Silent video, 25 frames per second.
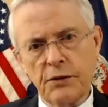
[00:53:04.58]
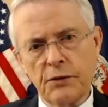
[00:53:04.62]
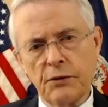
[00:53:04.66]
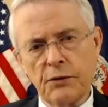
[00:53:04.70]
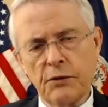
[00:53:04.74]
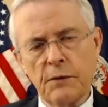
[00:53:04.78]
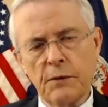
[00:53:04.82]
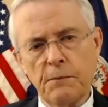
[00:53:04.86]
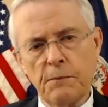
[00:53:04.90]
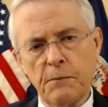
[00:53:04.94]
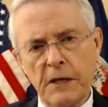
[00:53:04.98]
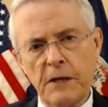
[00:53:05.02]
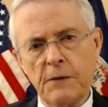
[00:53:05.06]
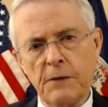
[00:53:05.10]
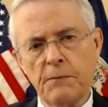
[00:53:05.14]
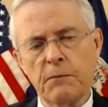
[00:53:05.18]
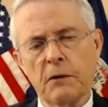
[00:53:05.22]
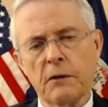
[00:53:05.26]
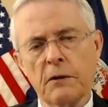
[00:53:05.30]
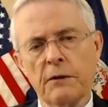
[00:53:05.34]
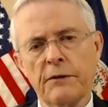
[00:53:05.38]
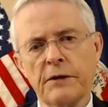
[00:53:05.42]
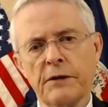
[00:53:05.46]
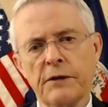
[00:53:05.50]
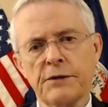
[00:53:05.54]
to the
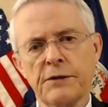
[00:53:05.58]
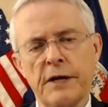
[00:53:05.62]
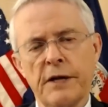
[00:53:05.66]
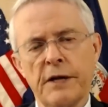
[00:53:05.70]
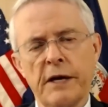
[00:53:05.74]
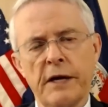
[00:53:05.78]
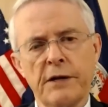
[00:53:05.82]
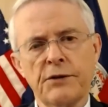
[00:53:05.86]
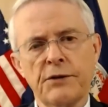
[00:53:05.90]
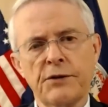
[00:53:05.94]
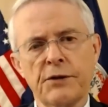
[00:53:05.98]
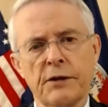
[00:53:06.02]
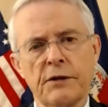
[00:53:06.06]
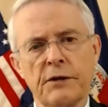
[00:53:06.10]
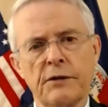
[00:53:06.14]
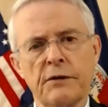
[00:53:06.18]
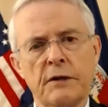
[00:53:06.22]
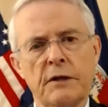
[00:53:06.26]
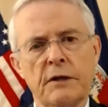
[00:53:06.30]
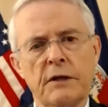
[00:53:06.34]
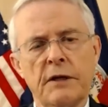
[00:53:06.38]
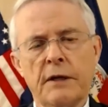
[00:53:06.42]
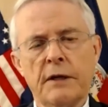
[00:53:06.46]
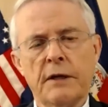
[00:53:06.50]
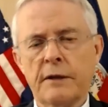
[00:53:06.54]
people of this nation.
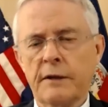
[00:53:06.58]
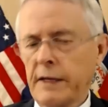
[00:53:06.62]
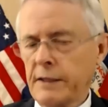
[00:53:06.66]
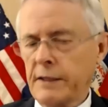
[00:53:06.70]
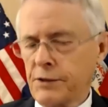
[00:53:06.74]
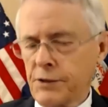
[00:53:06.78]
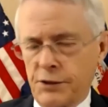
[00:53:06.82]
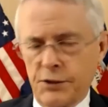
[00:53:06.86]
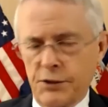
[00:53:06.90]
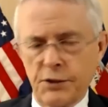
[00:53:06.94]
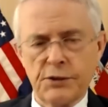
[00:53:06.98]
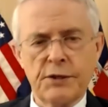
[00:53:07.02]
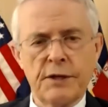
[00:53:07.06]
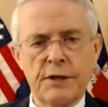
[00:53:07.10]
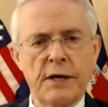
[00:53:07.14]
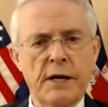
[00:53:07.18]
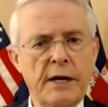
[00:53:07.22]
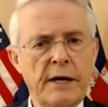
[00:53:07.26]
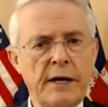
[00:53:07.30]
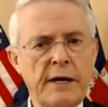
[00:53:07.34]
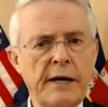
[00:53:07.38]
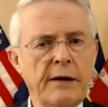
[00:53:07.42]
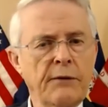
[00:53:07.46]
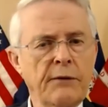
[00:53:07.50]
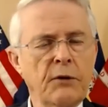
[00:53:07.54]
That's just
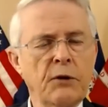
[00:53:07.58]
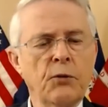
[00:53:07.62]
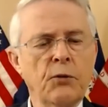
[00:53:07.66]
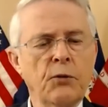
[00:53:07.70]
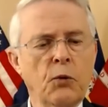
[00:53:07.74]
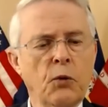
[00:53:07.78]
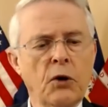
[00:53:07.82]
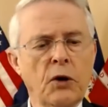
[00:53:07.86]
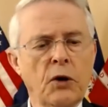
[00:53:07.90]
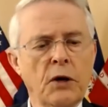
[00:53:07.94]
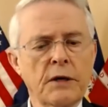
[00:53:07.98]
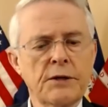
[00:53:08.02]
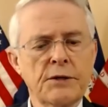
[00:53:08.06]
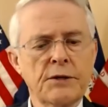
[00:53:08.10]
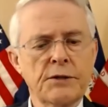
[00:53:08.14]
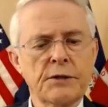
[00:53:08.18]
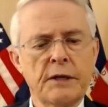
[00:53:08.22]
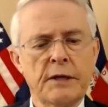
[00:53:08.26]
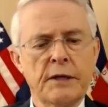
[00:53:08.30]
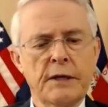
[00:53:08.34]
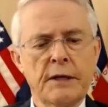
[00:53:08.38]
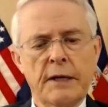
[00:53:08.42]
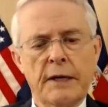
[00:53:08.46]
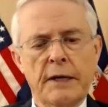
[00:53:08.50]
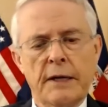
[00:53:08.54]
not how it works.
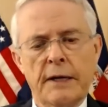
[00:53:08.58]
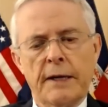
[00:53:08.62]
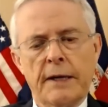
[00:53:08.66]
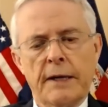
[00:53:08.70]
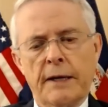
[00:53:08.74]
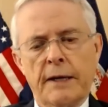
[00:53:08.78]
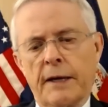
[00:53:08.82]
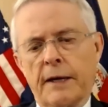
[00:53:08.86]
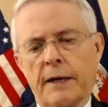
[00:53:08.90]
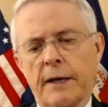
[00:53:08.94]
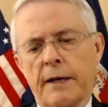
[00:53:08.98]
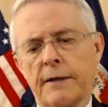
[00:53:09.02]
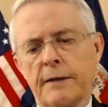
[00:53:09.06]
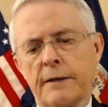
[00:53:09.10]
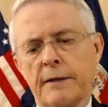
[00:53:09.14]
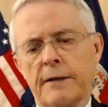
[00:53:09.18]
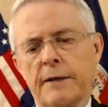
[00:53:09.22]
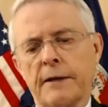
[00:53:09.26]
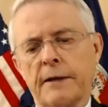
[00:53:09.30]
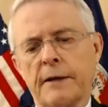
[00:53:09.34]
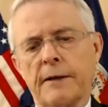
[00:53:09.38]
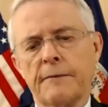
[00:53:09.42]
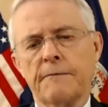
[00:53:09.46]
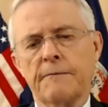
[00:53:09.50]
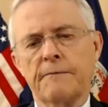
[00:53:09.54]
And
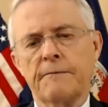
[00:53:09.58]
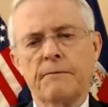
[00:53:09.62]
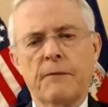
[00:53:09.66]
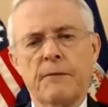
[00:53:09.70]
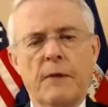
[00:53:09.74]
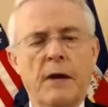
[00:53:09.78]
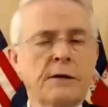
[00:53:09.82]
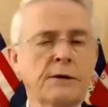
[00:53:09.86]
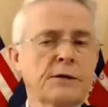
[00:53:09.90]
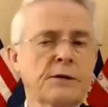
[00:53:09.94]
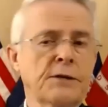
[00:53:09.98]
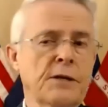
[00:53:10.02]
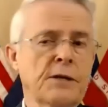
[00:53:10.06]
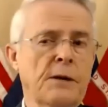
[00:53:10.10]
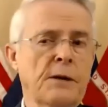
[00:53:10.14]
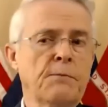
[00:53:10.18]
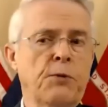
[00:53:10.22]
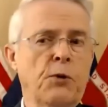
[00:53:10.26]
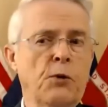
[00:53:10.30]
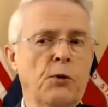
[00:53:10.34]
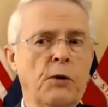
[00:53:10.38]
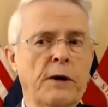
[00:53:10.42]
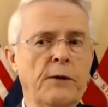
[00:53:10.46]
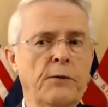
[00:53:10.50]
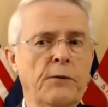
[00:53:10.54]
at some
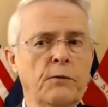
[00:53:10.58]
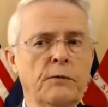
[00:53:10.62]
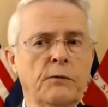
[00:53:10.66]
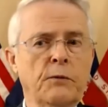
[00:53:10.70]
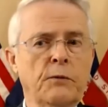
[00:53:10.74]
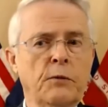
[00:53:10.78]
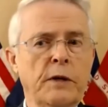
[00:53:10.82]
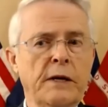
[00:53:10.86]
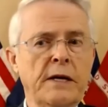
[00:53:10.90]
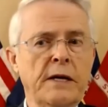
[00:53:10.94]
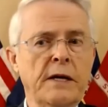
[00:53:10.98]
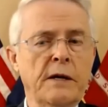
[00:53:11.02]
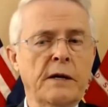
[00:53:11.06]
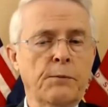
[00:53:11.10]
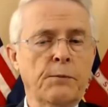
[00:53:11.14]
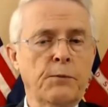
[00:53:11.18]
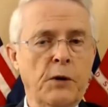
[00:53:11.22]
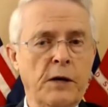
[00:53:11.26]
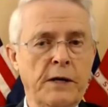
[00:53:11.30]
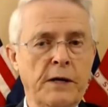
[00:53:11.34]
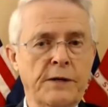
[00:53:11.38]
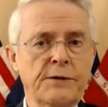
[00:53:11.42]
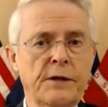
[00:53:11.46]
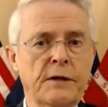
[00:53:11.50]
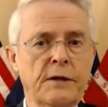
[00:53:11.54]
point, we need a
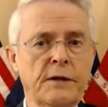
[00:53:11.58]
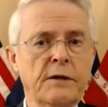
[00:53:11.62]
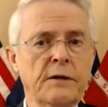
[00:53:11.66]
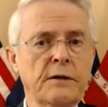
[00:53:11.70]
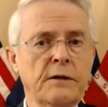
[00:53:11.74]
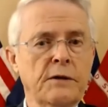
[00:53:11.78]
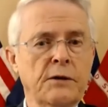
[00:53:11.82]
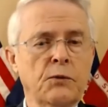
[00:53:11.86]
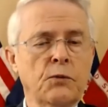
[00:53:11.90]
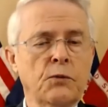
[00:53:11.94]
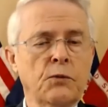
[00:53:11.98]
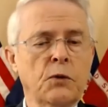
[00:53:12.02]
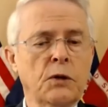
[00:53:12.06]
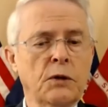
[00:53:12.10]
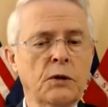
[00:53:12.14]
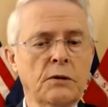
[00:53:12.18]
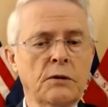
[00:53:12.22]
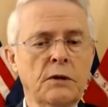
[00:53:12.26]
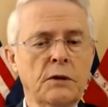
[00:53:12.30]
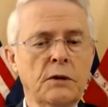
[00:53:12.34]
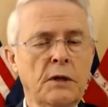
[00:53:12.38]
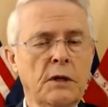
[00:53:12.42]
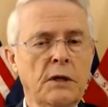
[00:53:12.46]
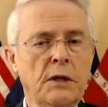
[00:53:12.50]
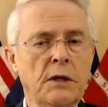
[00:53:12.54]
president who
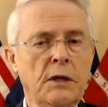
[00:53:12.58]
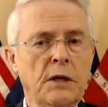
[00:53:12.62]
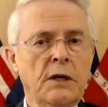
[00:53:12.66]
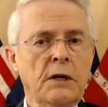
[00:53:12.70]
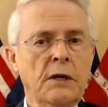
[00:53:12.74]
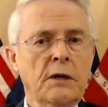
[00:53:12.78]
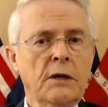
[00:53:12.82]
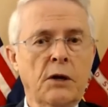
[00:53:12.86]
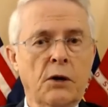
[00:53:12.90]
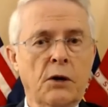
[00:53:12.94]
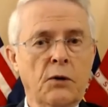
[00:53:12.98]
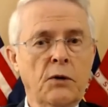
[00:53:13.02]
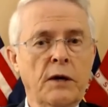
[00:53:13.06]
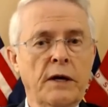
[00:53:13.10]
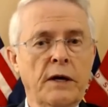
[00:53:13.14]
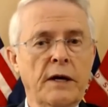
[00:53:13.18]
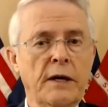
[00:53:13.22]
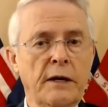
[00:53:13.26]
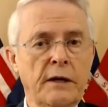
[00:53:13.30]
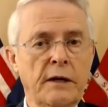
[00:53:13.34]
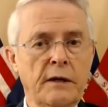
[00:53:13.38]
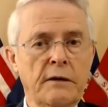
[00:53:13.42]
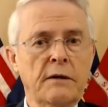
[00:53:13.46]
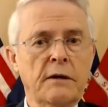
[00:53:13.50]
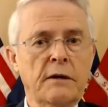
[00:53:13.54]
will go in
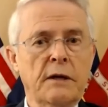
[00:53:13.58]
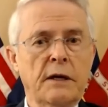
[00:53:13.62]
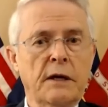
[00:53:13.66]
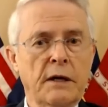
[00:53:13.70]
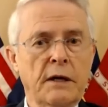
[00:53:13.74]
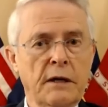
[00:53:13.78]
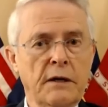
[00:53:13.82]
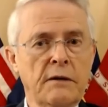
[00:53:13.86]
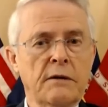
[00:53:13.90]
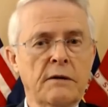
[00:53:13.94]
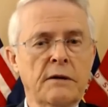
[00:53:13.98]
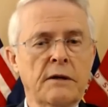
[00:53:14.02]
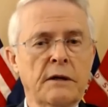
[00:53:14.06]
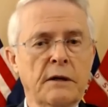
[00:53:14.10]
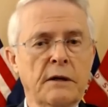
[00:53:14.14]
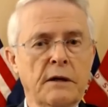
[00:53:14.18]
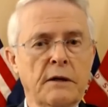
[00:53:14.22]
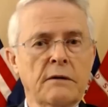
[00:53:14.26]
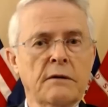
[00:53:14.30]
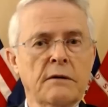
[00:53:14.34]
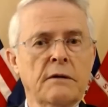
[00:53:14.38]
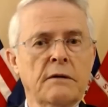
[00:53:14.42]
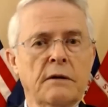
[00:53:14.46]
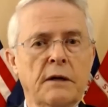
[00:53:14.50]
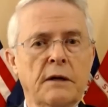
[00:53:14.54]

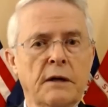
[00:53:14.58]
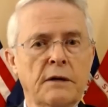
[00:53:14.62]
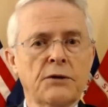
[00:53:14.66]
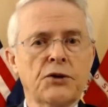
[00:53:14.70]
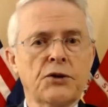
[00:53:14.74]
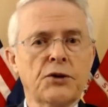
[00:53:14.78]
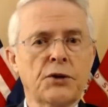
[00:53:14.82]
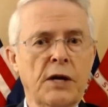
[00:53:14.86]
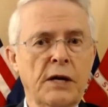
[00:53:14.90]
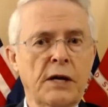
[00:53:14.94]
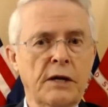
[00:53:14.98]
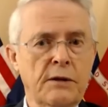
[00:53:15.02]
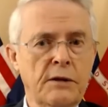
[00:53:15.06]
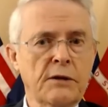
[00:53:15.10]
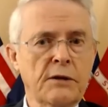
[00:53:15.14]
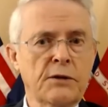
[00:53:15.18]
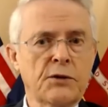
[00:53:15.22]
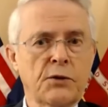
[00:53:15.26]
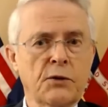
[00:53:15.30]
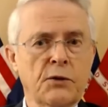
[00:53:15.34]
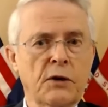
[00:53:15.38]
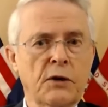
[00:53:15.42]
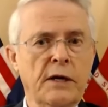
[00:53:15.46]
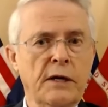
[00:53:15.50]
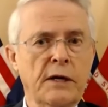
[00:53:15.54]
and shake the
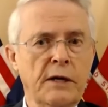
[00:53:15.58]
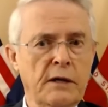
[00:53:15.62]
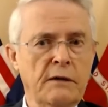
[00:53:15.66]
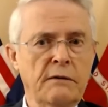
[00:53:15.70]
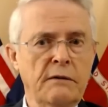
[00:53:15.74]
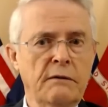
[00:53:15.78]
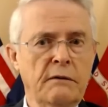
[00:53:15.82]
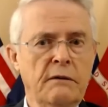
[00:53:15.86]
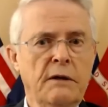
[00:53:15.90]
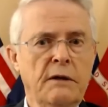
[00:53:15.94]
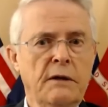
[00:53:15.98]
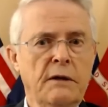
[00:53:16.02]
tree and